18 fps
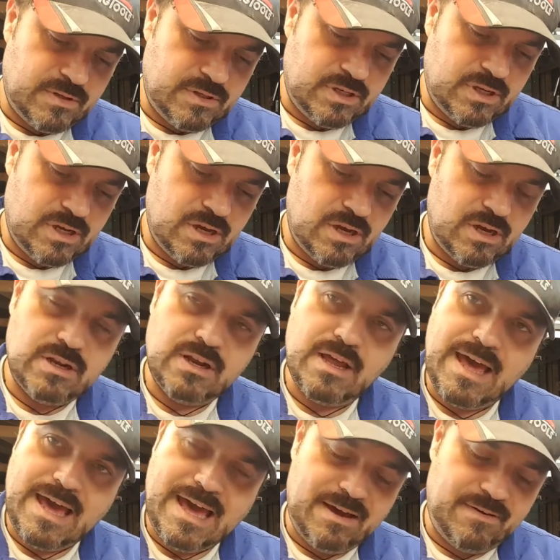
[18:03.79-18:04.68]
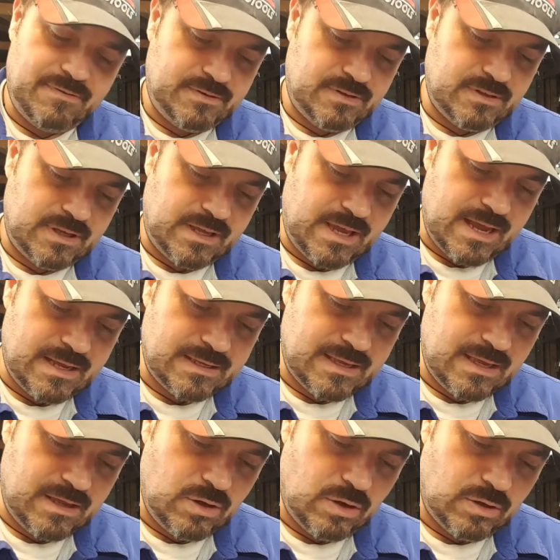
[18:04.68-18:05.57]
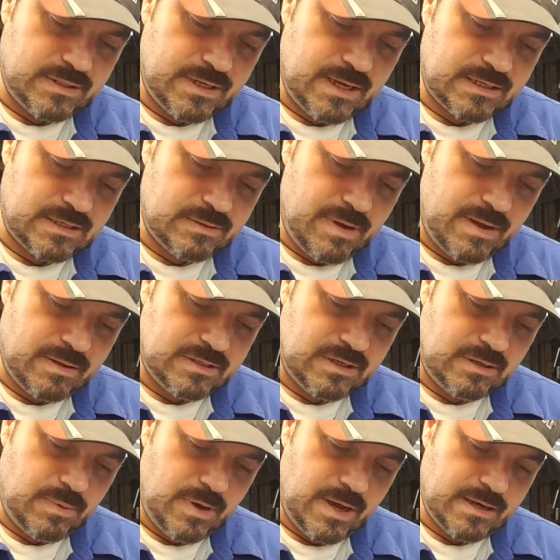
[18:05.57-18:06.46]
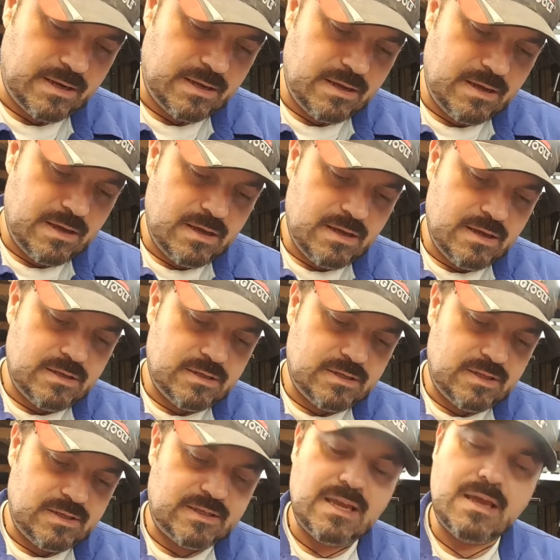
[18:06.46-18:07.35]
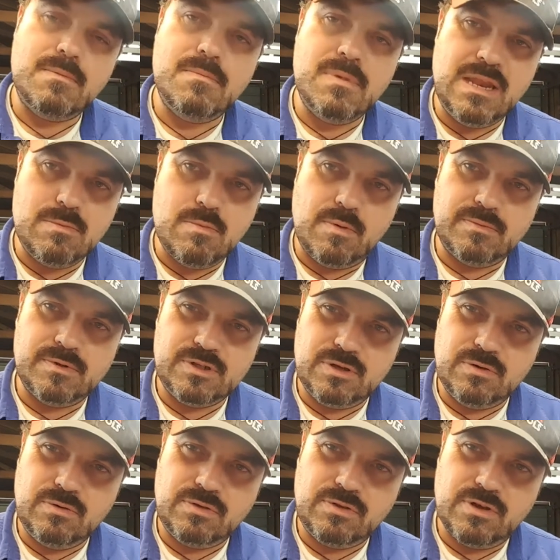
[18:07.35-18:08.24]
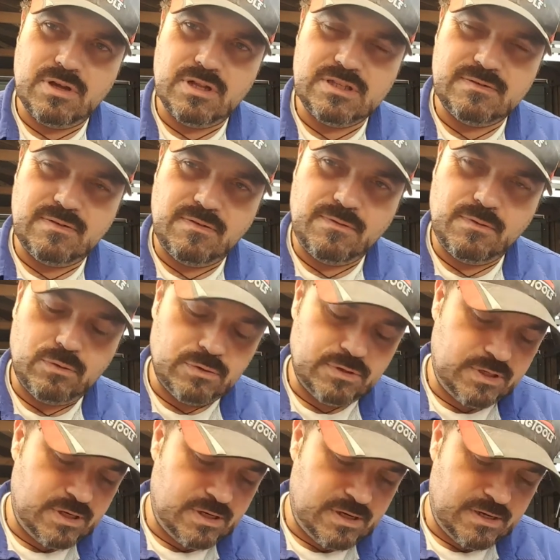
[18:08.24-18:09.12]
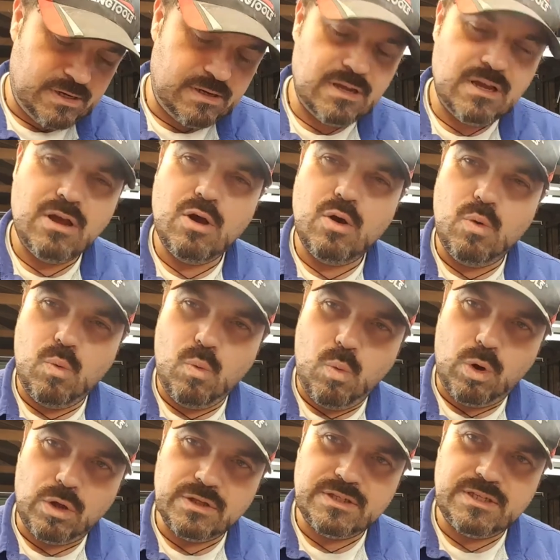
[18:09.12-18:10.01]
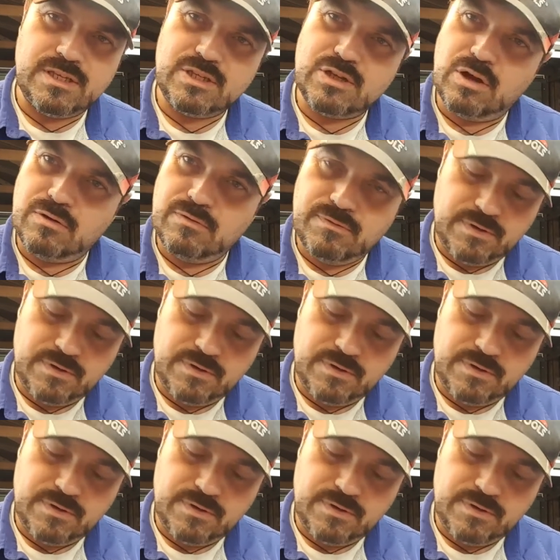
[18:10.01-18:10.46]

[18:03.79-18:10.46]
a turn after the gasket contacts the mounting pad. So they say a minimum 2/3 of a full turn once it's gone